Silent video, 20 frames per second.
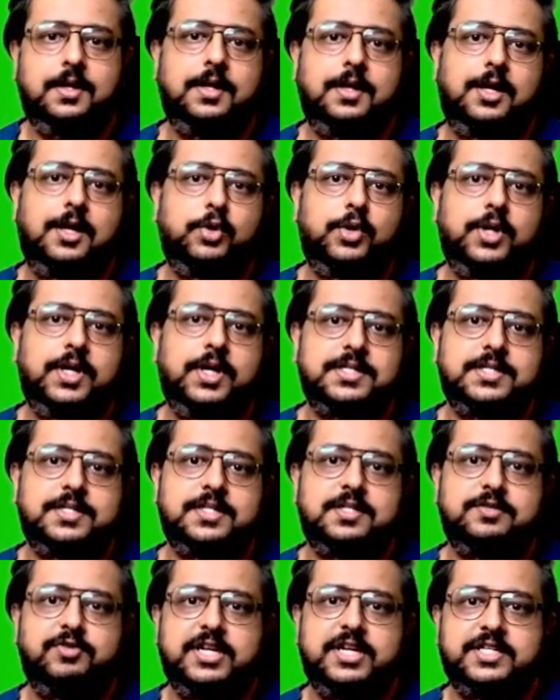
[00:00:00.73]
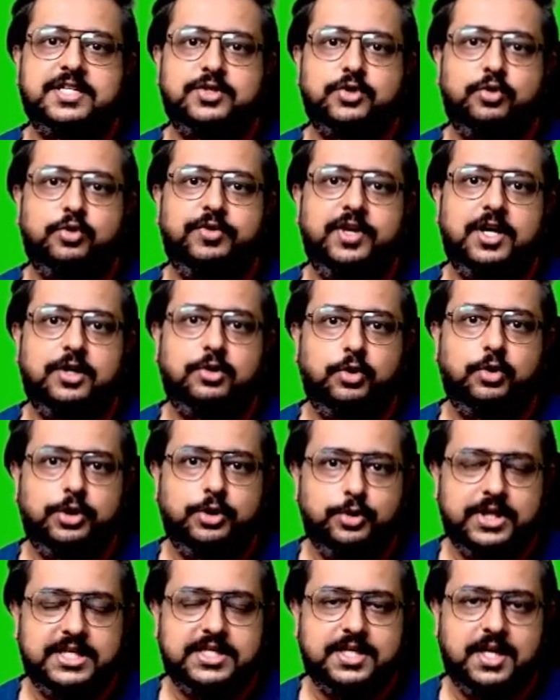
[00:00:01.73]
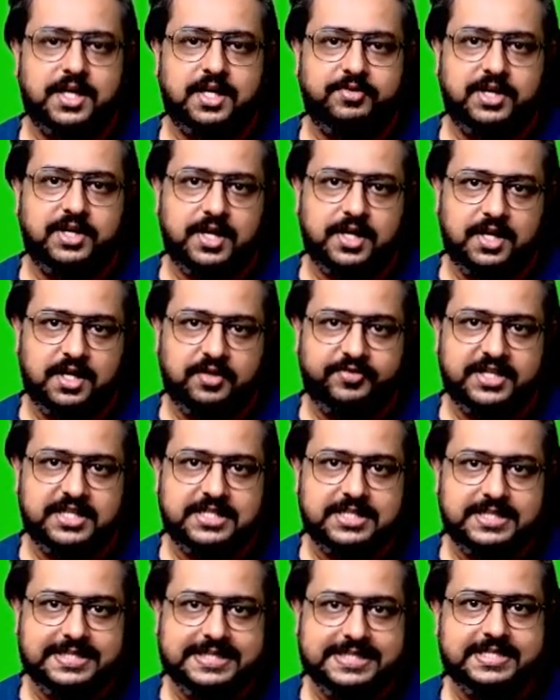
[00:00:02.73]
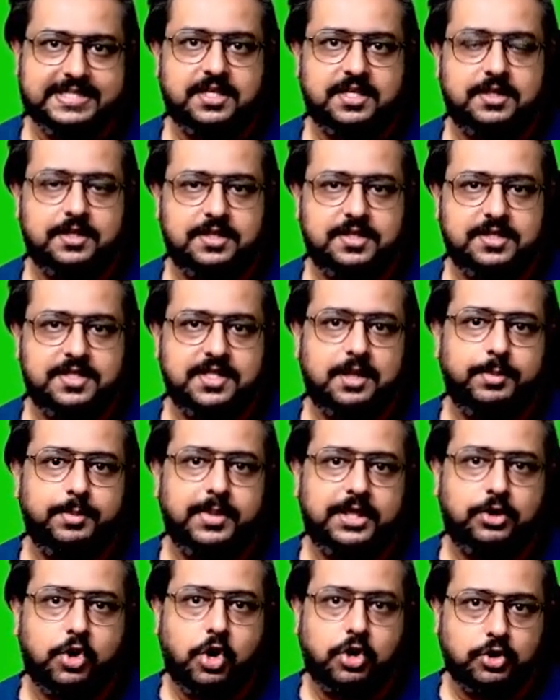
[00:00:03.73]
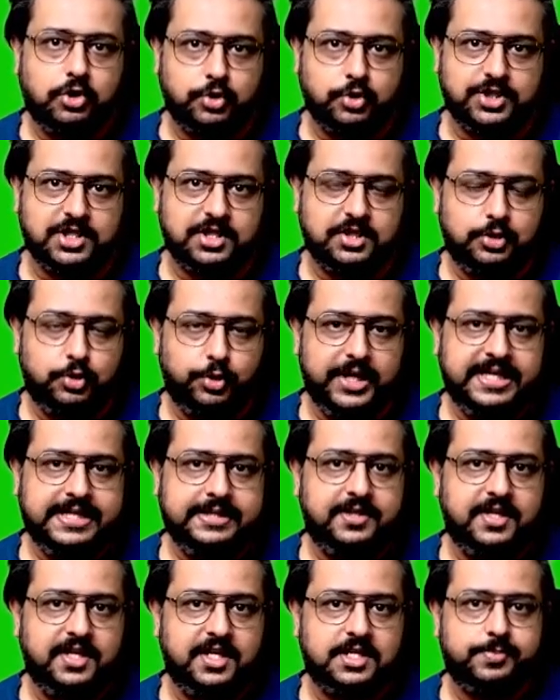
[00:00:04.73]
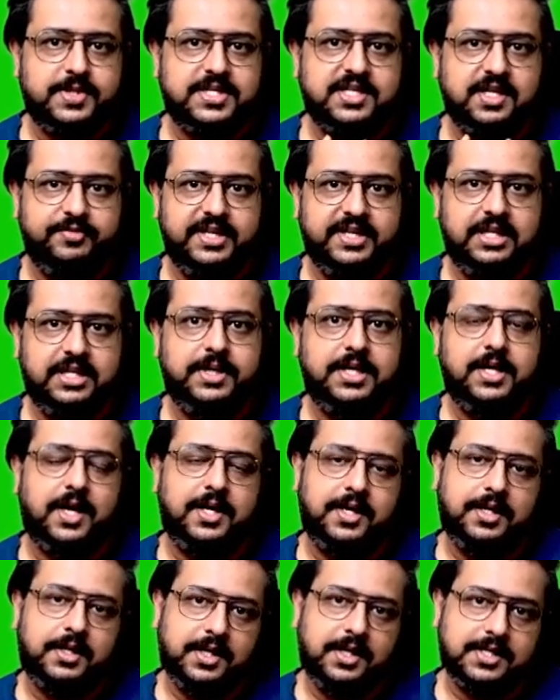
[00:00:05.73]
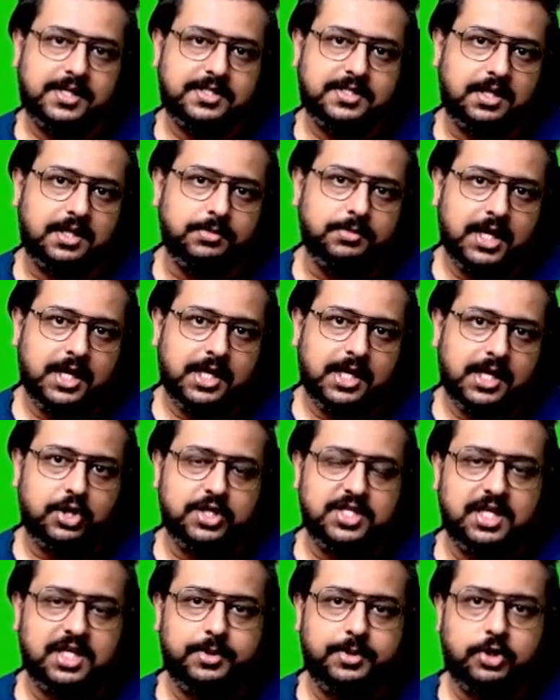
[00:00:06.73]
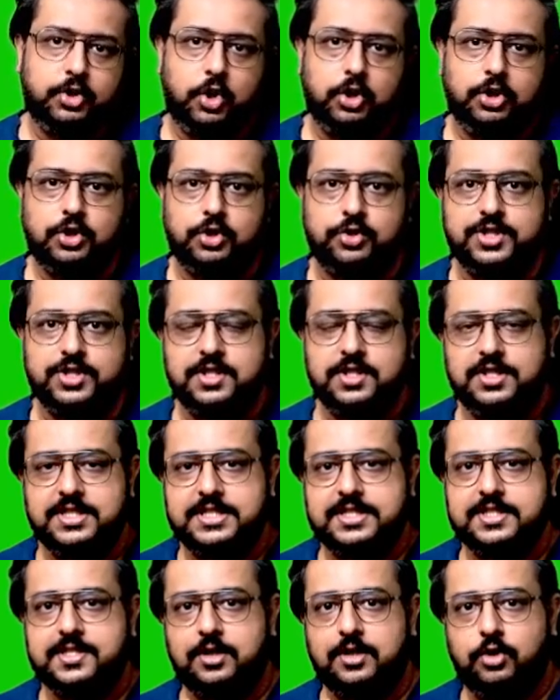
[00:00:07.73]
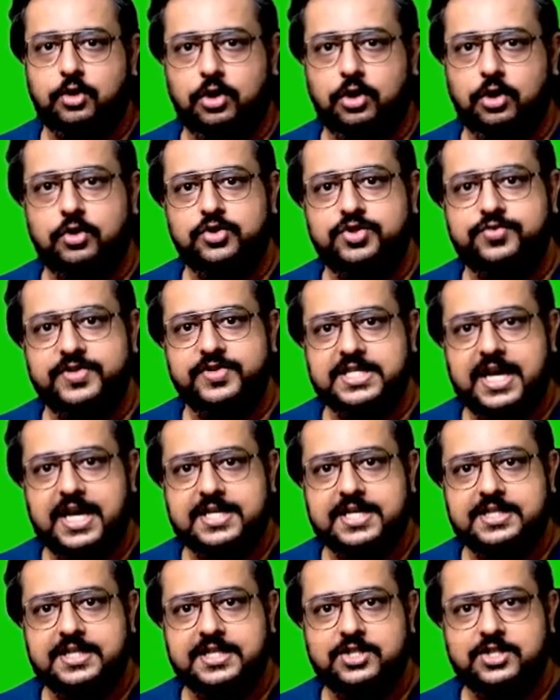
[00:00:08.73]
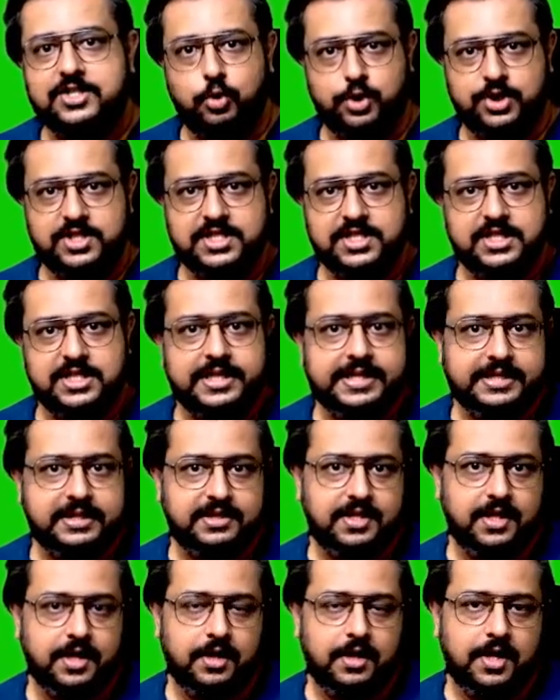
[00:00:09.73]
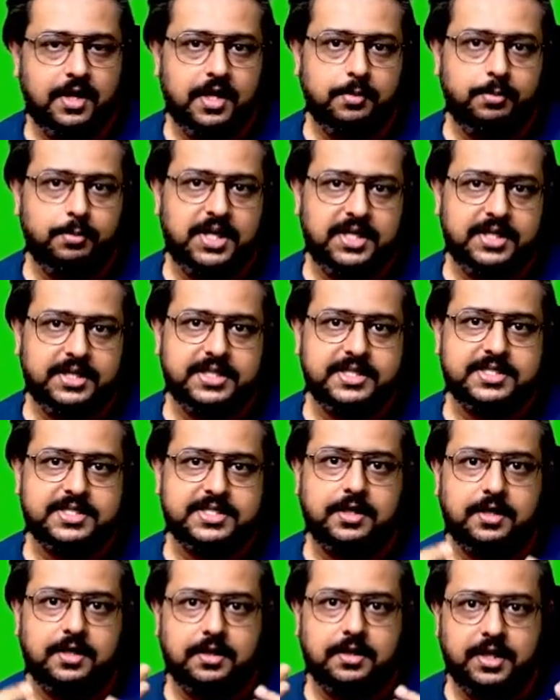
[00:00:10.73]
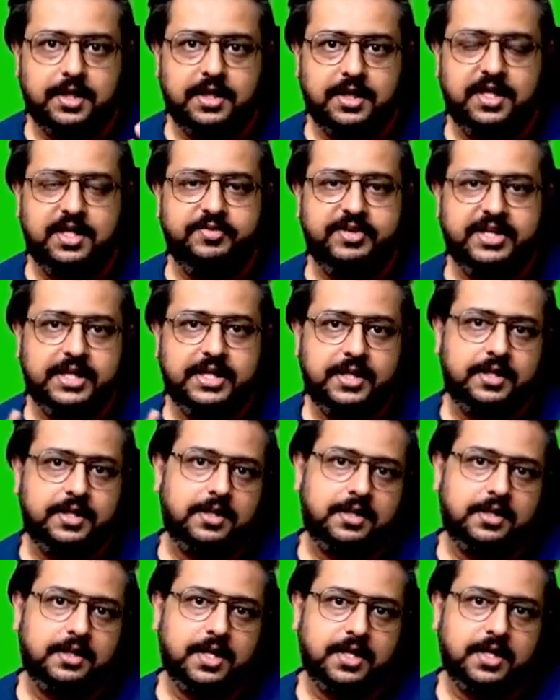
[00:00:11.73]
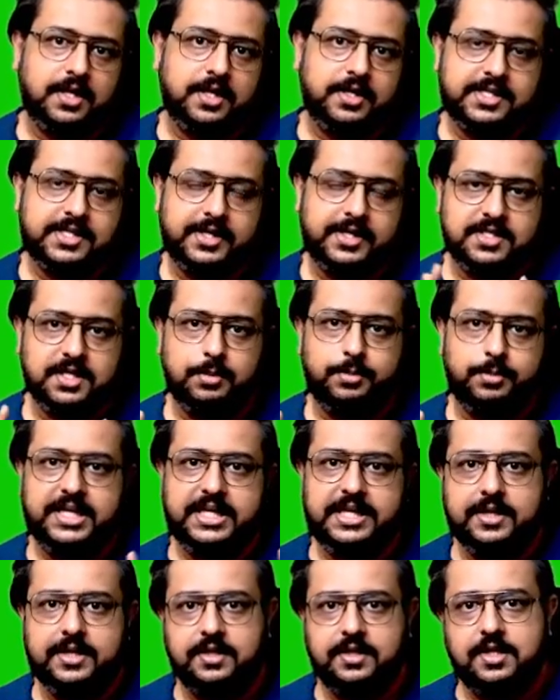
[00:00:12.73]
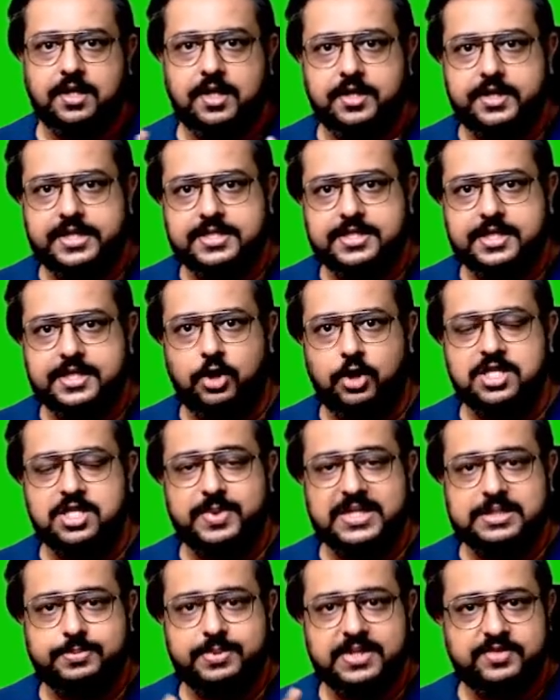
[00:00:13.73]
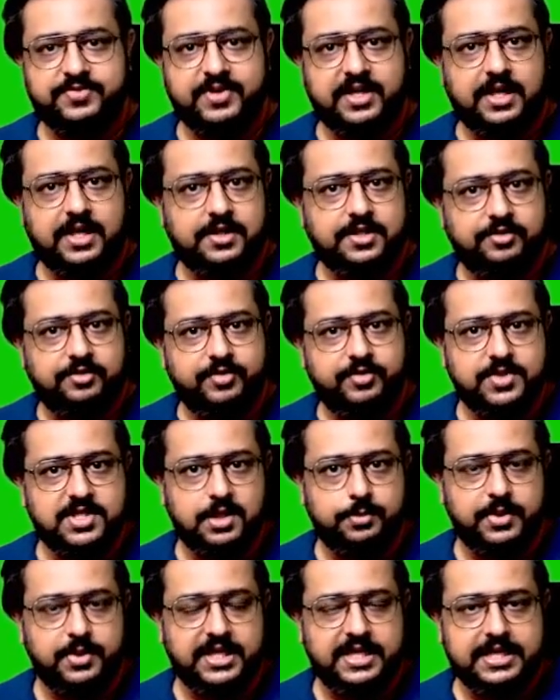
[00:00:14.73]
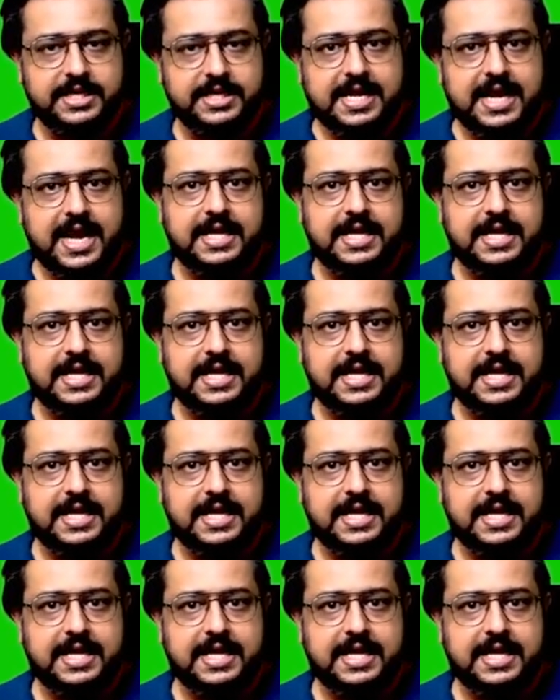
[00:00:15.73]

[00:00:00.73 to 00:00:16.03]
Hello guys, this is Vysh. So we are going to restart our current affair series, German cockroach. Today in Indian Express, a very big article has come on German cockroach. This is a cockroach which has its origin in India, but is uh, living in uh, countries like Germany and other countries and all specimens were collected from Germany.